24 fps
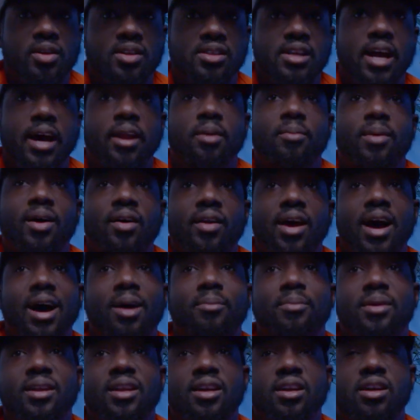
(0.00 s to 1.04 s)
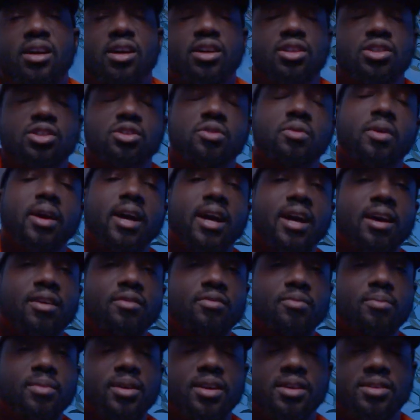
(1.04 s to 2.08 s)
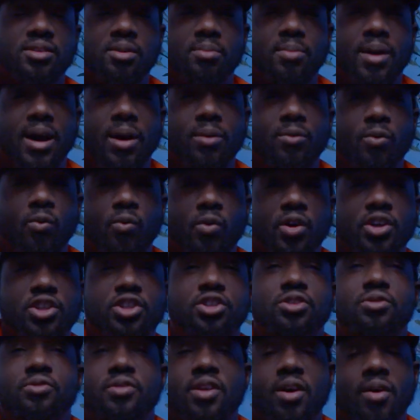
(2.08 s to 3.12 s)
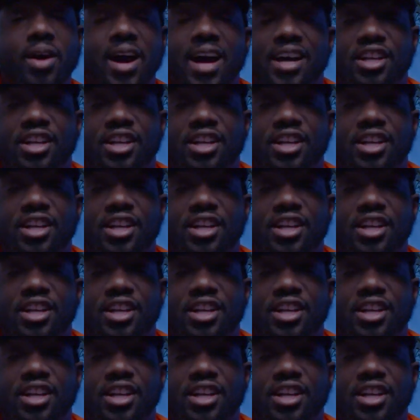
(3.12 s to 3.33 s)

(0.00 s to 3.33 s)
It's not about how many guns you have, but it's about what you know how